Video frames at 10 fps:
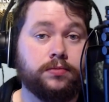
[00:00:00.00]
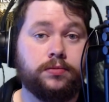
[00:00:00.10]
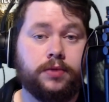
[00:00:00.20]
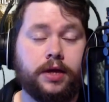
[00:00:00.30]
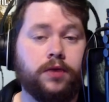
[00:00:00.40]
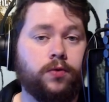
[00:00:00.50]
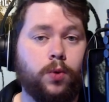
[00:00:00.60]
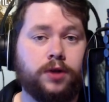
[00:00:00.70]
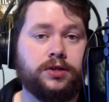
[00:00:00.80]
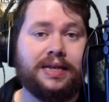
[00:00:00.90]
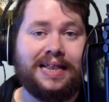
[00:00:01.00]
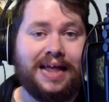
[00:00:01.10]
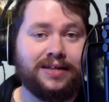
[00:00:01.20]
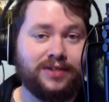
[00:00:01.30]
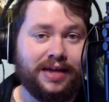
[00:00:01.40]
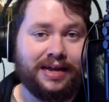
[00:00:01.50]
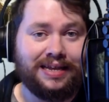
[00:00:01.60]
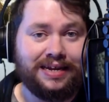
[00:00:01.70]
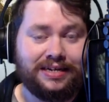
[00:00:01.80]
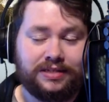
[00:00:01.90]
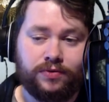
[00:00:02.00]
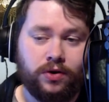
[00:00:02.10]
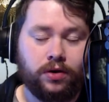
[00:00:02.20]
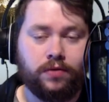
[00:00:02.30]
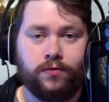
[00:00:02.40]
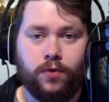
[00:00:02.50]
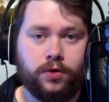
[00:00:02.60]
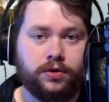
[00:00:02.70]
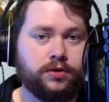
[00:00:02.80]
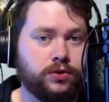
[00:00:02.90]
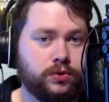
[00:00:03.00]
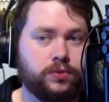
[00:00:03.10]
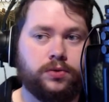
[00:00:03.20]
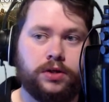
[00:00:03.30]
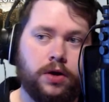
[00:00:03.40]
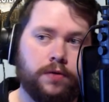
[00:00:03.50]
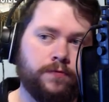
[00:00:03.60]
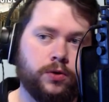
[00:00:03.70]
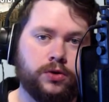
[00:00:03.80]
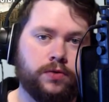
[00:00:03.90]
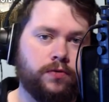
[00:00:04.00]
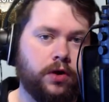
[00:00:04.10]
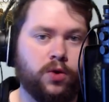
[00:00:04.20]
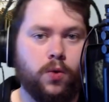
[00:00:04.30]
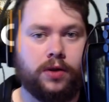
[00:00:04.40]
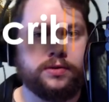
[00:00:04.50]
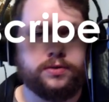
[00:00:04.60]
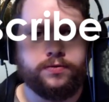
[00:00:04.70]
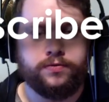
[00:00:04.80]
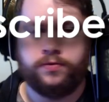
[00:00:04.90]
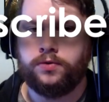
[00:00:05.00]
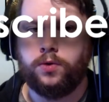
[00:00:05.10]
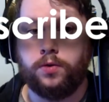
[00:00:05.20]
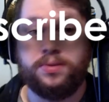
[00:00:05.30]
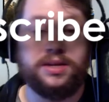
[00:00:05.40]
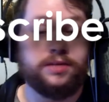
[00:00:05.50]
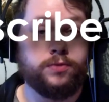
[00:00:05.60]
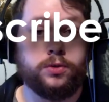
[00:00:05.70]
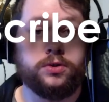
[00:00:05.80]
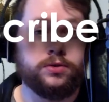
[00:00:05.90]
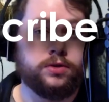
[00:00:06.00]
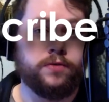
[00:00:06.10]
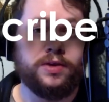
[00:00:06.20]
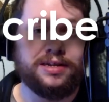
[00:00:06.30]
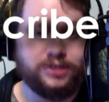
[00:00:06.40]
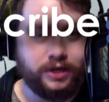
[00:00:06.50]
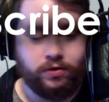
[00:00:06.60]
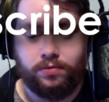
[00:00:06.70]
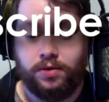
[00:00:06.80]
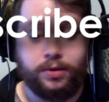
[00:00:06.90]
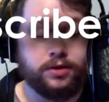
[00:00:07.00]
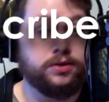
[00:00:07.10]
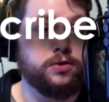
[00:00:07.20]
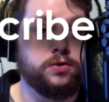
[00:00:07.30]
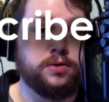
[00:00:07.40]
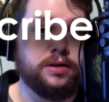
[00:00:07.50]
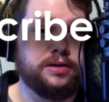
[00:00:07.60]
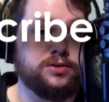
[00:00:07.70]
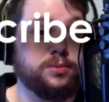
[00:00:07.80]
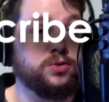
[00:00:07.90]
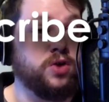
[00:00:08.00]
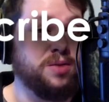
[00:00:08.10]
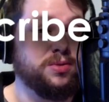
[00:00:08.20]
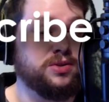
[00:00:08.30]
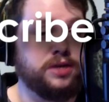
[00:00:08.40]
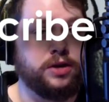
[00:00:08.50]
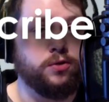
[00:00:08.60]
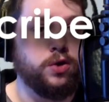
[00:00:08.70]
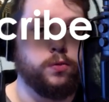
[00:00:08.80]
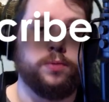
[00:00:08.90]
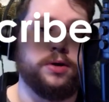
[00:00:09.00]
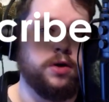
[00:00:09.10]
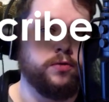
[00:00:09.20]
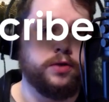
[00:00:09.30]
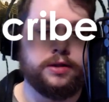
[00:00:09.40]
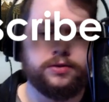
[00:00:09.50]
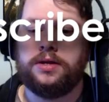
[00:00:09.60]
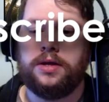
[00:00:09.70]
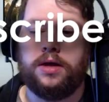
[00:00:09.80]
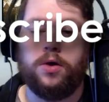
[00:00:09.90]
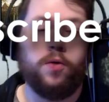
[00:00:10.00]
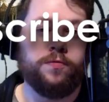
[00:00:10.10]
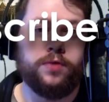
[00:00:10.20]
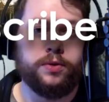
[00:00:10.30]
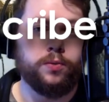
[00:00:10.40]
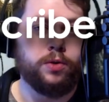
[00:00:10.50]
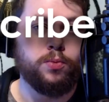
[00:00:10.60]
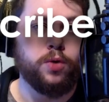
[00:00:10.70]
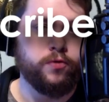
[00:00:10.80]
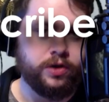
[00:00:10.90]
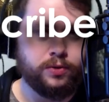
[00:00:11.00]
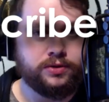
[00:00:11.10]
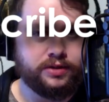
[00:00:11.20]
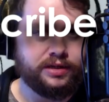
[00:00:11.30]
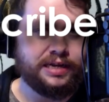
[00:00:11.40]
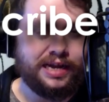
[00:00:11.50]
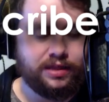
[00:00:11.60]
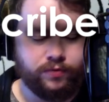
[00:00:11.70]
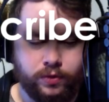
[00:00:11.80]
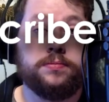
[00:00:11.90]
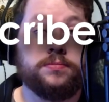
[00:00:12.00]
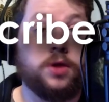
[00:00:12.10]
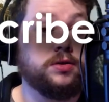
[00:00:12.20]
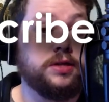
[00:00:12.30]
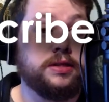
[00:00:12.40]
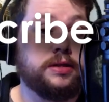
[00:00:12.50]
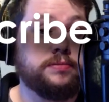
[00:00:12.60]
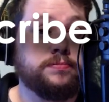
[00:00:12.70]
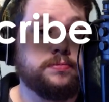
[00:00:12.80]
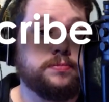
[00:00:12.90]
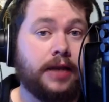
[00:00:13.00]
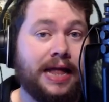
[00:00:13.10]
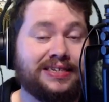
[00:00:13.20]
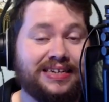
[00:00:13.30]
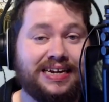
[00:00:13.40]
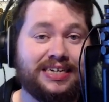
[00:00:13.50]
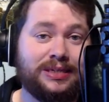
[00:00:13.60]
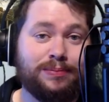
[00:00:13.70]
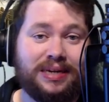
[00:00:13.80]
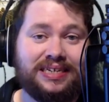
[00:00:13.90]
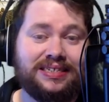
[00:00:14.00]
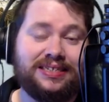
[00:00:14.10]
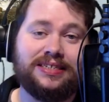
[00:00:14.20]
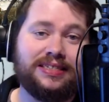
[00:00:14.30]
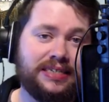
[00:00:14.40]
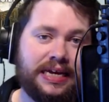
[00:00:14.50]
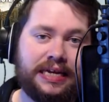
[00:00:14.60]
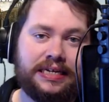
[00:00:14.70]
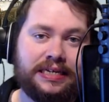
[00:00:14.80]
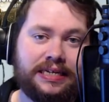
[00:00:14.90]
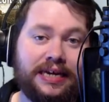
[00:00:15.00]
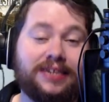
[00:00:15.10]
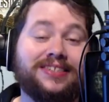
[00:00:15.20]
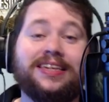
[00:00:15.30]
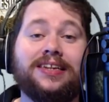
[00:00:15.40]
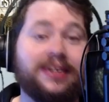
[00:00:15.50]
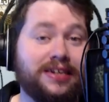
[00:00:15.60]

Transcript: Thank you for watching, lads and ladies. If you're looking forward to, you know, future firewall stuff or PSVR 2 stuff in general, maybe consider subscribing, sticking around. We'll be covering that stuff, uh, hopefully with more frequency in the future. Until then, lads and ladies, please stay exceedingly